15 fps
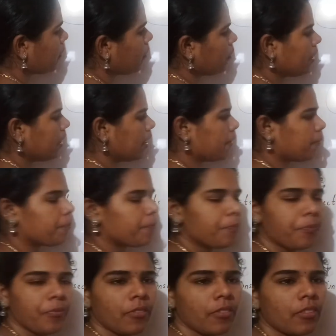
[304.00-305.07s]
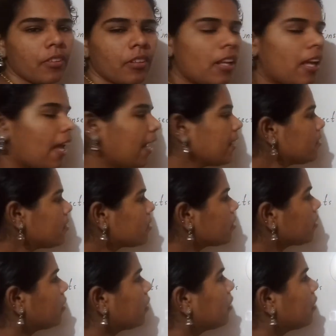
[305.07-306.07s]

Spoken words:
Okay, and